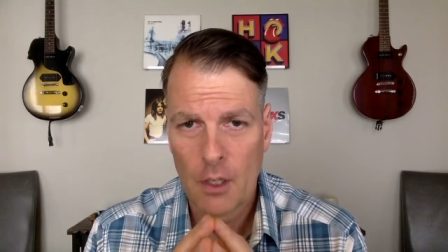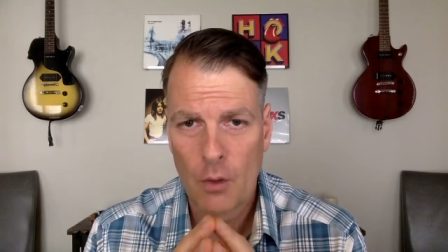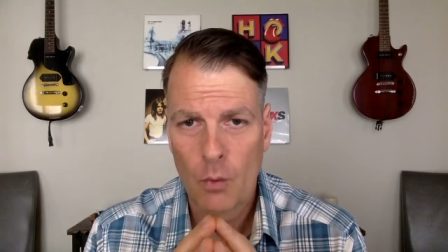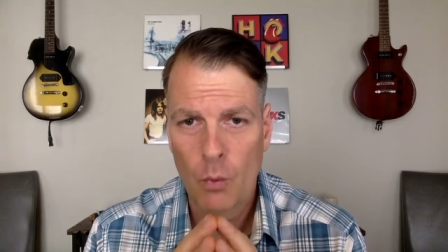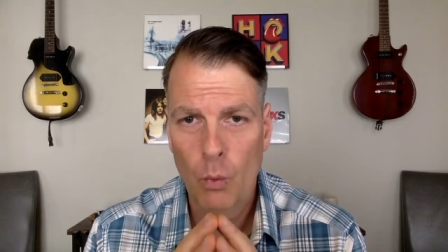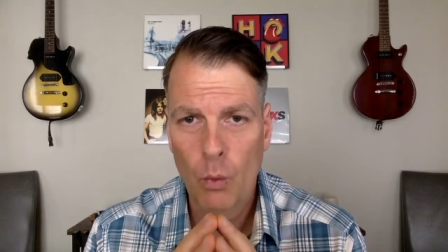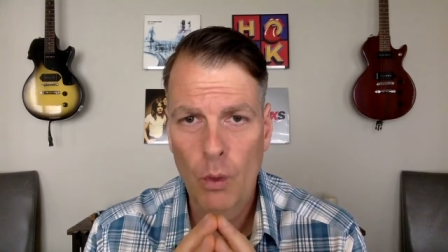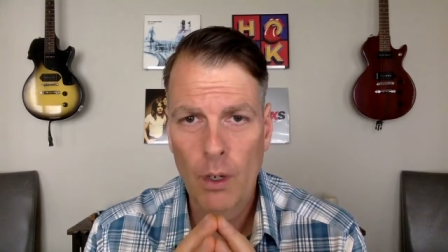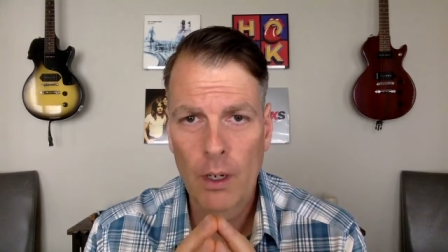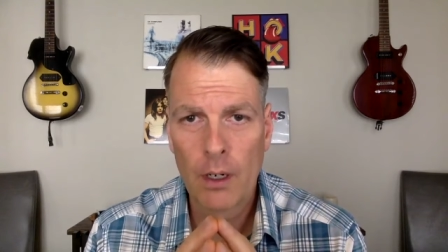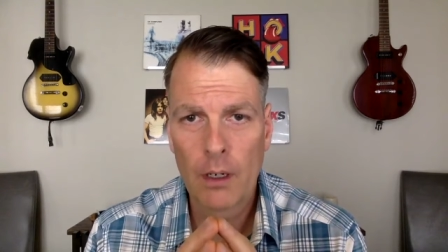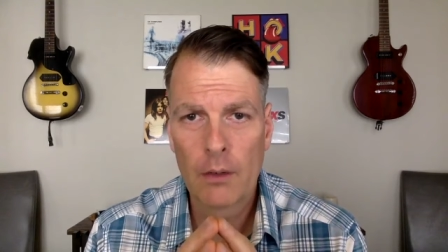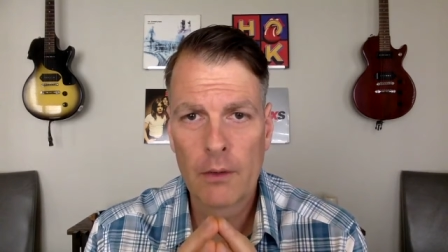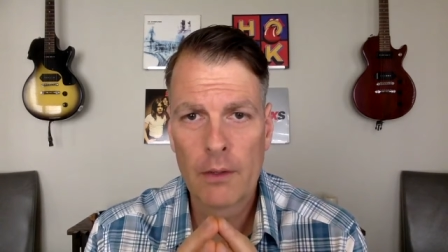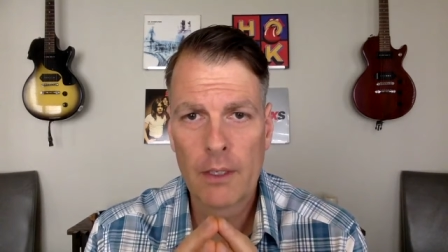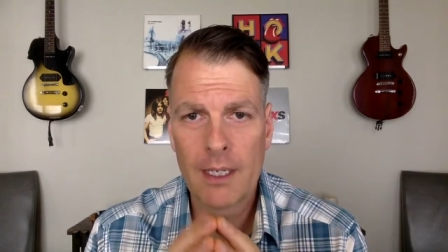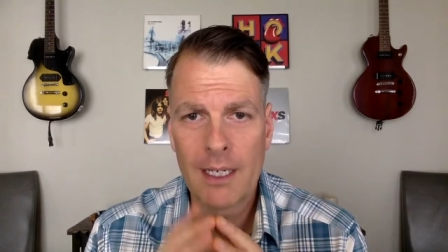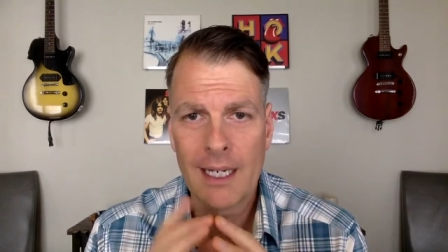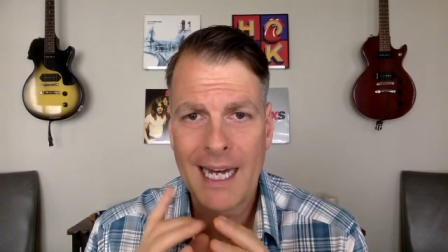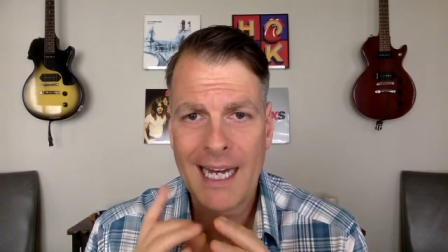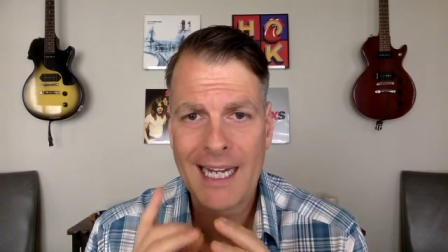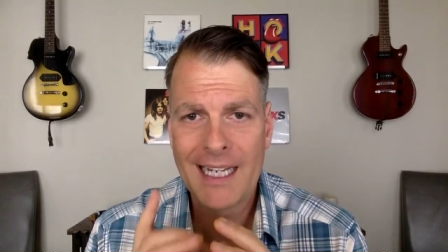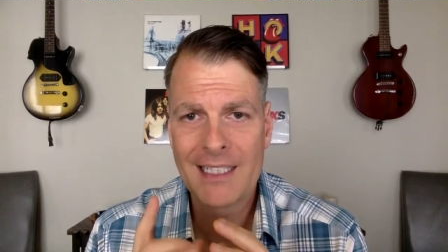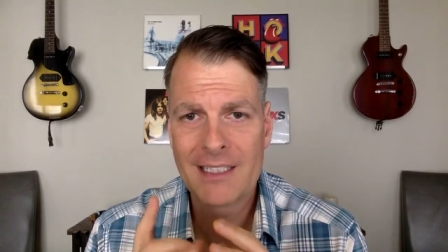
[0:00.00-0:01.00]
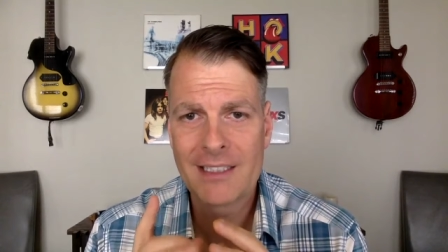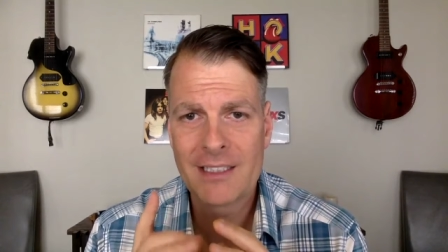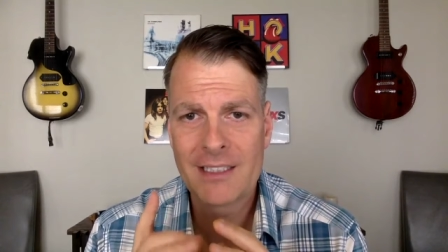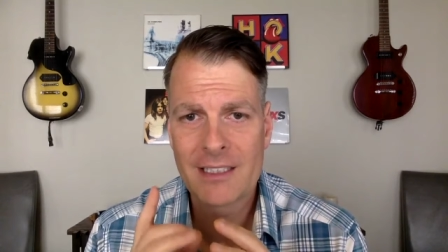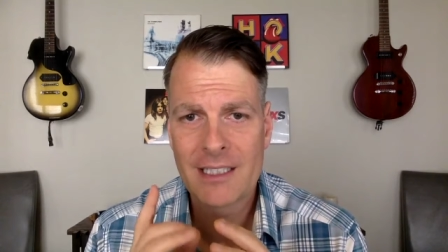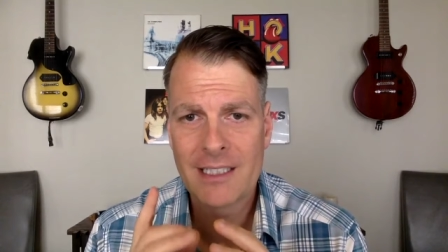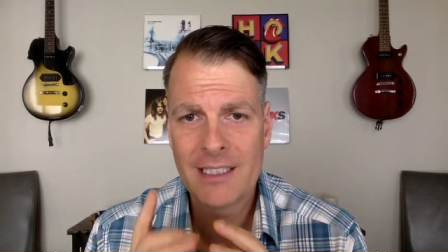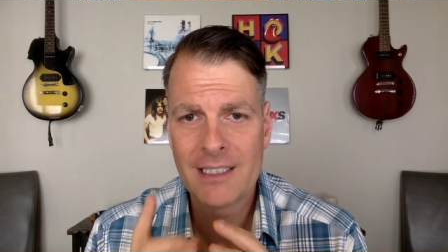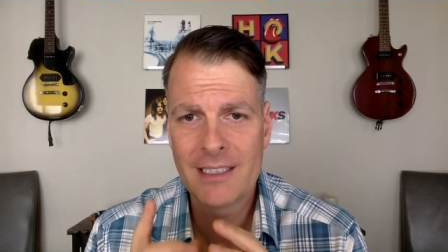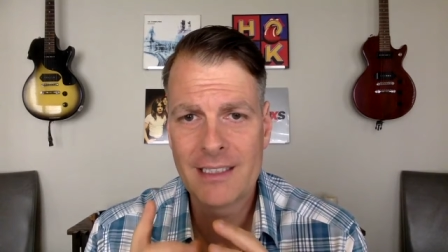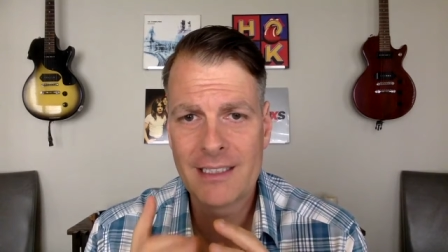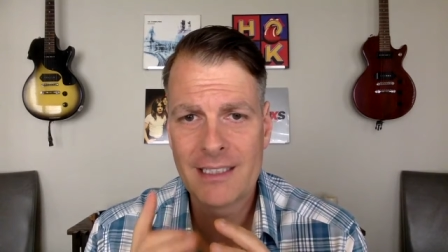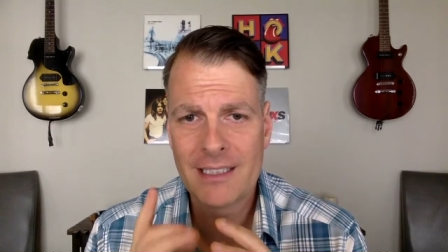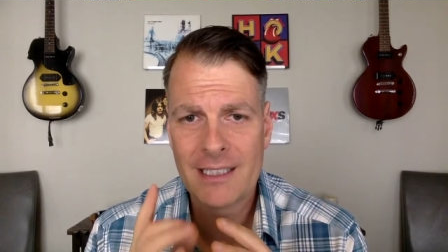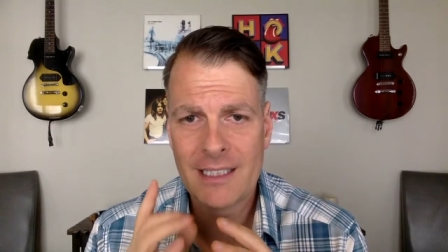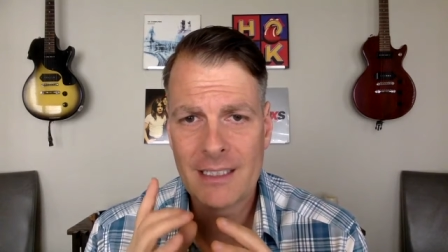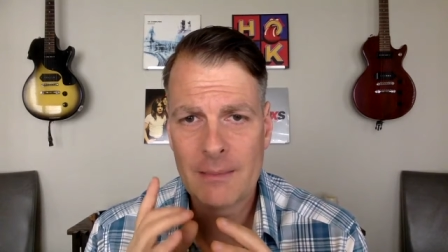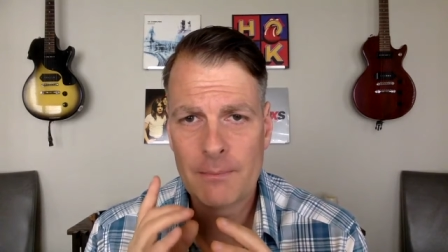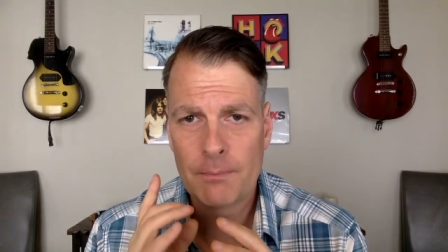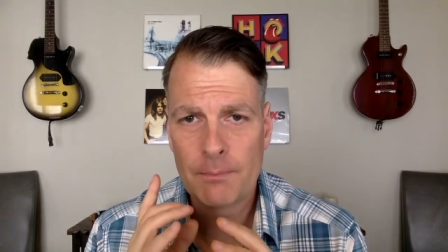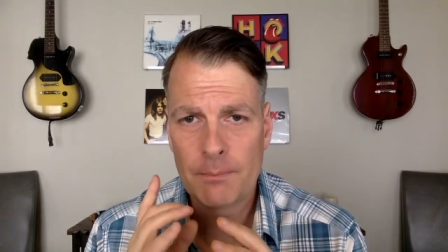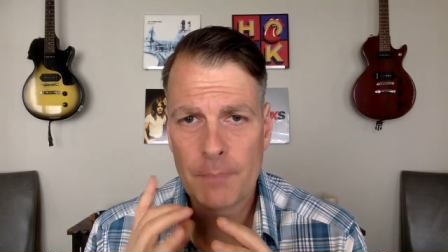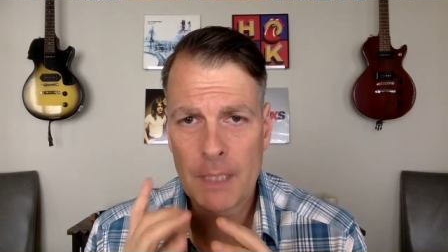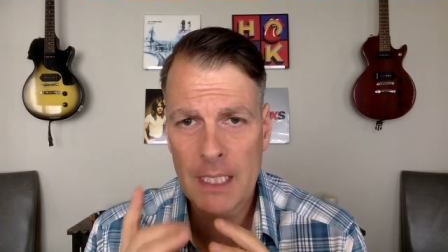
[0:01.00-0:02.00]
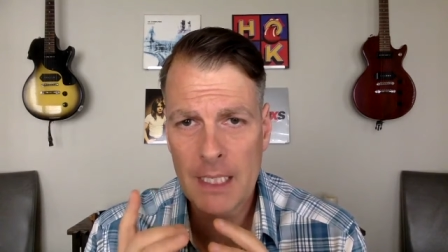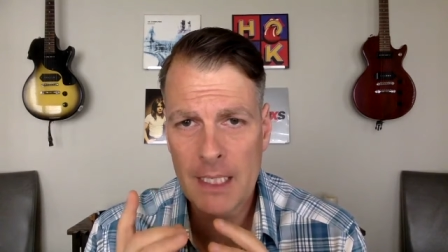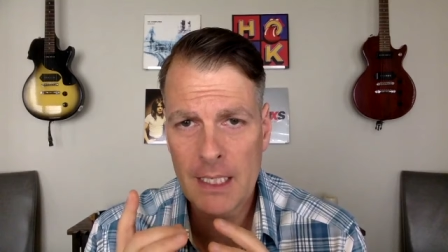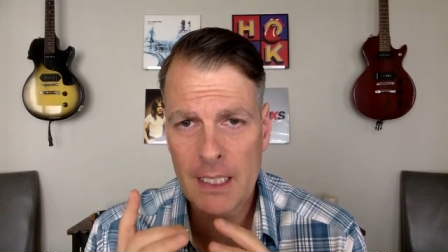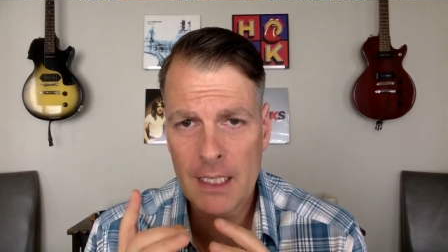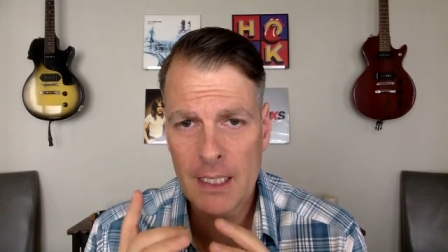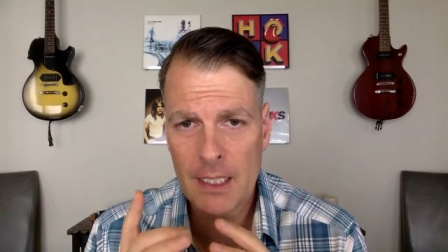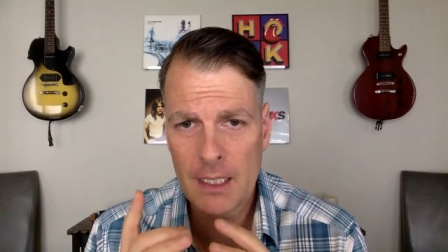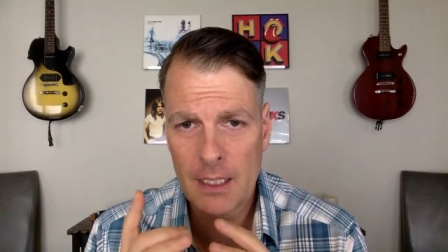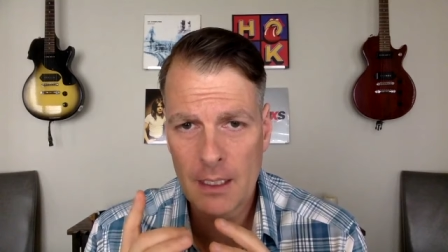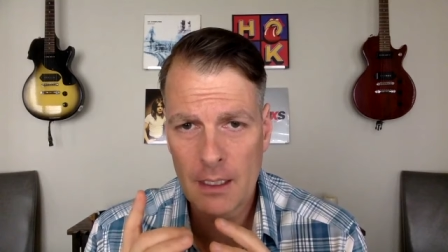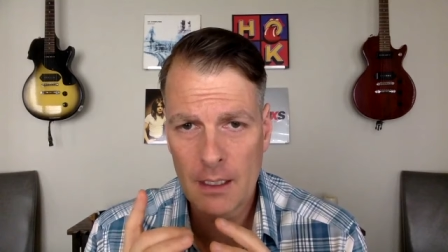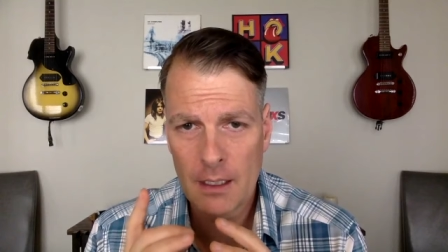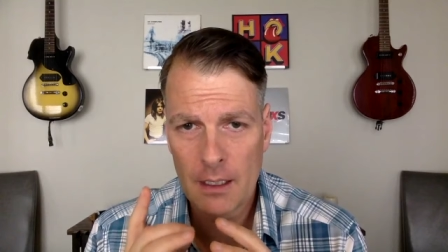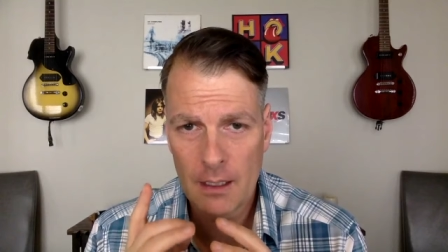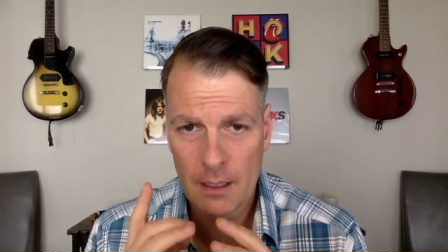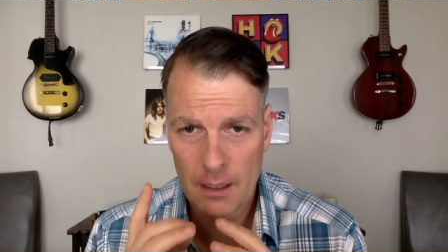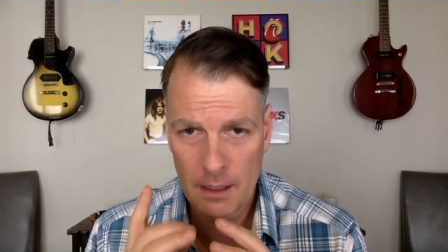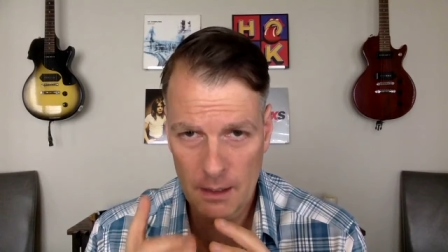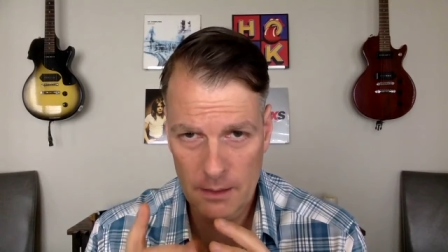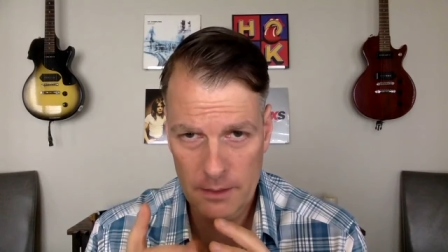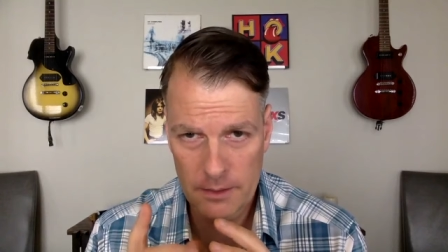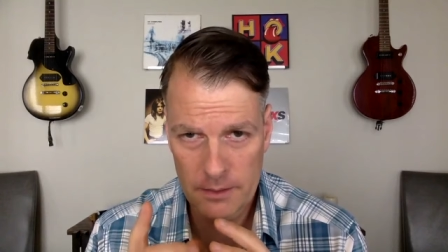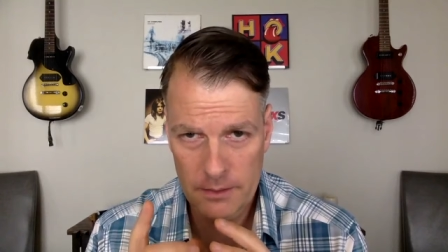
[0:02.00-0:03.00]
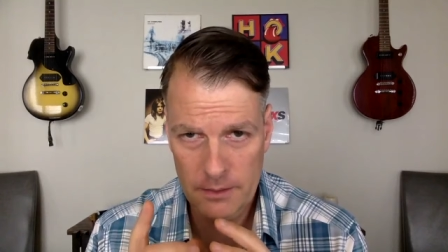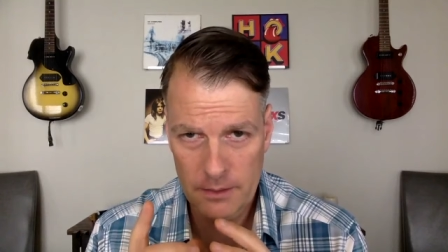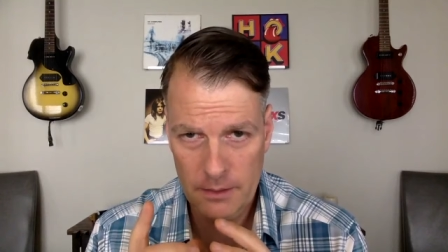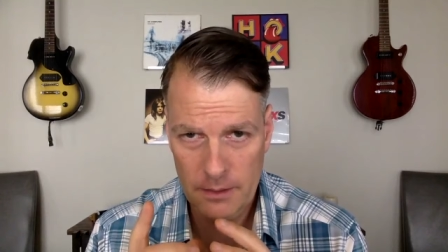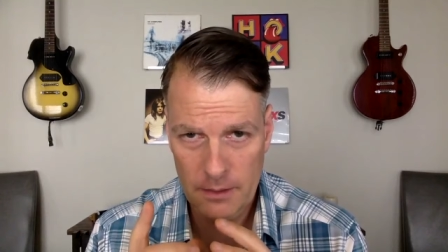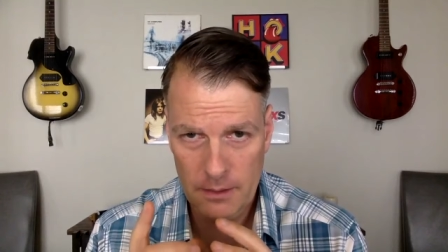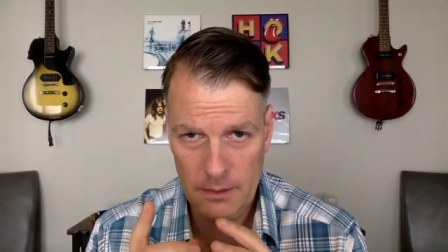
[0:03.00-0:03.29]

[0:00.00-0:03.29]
where the HTTP is.